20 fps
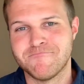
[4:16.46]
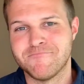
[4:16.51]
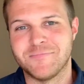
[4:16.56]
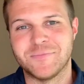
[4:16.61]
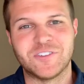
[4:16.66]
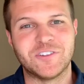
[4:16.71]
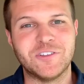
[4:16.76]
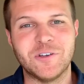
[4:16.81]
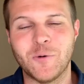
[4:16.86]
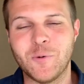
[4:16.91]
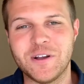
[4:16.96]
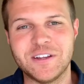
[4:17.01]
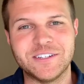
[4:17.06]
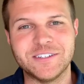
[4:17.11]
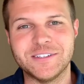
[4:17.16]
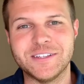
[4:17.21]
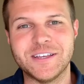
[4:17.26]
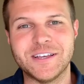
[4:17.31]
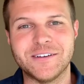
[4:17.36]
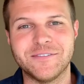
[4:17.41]
it's no way
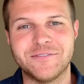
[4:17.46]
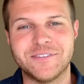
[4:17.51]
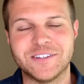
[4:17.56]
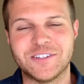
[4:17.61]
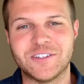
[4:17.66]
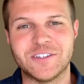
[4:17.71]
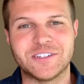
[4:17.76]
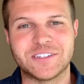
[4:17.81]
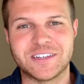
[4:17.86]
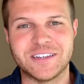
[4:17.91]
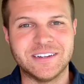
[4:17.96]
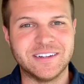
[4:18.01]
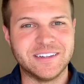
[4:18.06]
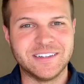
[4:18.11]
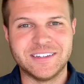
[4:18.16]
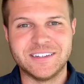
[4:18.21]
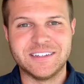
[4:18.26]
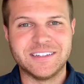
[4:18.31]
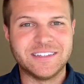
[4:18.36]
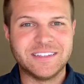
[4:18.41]
to live. It's just
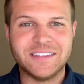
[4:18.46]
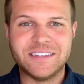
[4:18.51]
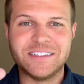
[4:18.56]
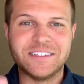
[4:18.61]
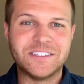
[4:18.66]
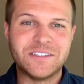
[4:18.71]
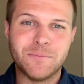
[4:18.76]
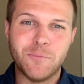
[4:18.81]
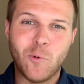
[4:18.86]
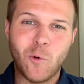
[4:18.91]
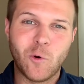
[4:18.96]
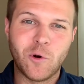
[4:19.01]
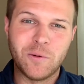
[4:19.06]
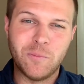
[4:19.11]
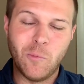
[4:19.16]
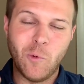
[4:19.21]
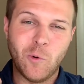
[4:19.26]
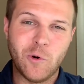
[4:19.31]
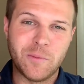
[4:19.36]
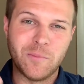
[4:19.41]
gonna lead to more and
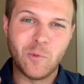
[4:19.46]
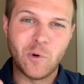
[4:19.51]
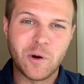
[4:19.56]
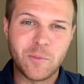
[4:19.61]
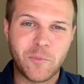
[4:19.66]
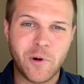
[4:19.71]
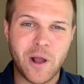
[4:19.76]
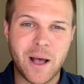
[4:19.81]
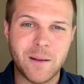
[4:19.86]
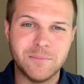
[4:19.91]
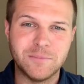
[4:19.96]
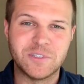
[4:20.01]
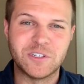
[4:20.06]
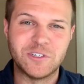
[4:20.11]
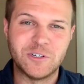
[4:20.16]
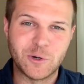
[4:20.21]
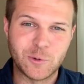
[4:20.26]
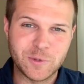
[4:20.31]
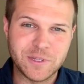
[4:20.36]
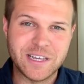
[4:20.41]
more and more problems in
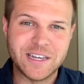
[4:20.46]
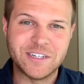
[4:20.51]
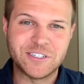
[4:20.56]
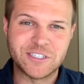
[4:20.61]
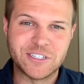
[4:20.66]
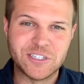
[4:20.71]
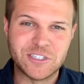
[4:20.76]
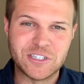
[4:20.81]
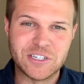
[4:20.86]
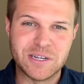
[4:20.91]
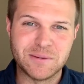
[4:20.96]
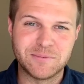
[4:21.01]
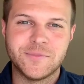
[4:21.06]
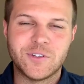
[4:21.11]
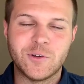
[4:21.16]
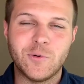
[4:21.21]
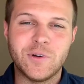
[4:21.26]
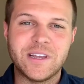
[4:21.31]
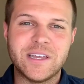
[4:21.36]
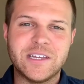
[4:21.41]
your relationship.
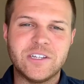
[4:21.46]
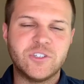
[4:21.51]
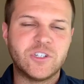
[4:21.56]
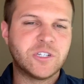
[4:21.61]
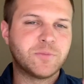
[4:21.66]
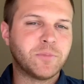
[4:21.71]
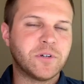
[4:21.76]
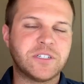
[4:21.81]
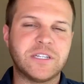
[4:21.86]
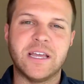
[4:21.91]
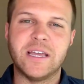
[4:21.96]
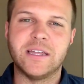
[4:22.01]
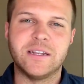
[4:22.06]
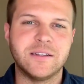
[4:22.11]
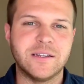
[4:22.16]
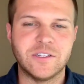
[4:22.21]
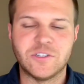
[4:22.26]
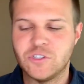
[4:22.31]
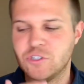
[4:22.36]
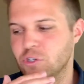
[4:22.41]
So again, just
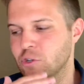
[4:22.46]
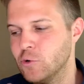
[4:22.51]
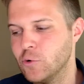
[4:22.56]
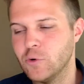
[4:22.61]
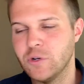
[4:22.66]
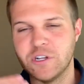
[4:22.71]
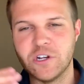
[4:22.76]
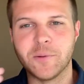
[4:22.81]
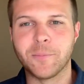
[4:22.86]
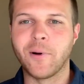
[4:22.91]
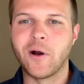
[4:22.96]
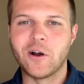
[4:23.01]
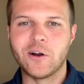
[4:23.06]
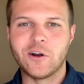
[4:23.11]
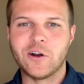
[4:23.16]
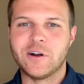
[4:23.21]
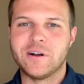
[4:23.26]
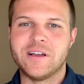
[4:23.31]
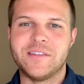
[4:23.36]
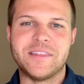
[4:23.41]
pretend it's you and your
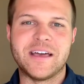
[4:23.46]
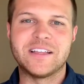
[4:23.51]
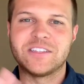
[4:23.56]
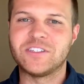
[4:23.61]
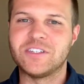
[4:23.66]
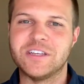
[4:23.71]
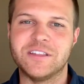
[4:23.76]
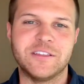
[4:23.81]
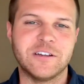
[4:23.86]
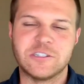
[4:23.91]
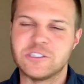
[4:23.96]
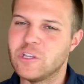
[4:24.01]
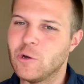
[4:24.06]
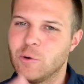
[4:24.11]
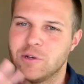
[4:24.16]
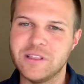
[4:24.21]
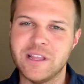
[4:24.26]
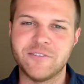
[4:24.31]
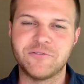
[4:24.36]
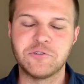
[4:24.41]
partner, and that's it. There's no
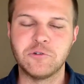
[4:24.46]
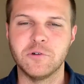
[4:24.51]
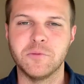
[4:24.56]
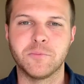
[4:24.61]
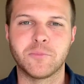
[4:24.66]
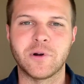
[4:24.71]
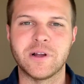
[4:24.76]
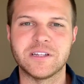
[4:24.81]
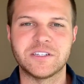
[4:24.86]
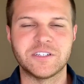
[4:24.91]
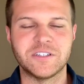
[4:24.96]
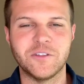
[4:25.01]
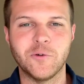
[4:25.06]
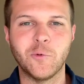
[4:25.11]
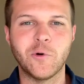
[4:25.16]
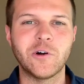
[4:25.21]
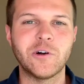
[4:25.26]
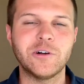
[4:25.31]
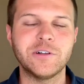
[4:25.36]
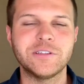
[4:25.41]
one left to impress in the
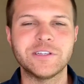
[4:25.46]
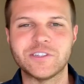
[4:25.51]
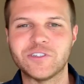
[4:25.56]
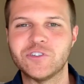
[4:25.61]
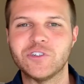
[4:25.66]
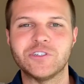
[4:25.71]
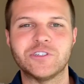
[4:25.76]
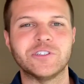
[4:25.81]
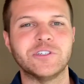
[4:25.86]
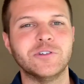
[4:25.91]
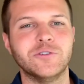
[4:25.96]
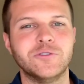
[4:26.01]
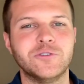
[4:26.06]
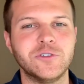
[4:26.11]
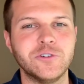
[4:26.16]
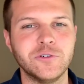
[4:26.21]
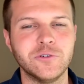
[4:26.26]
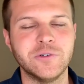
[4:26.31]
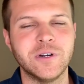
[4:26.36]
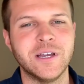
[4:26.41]
world. It's just you
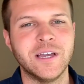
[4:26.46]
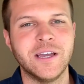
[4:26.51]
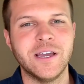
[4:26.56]
two.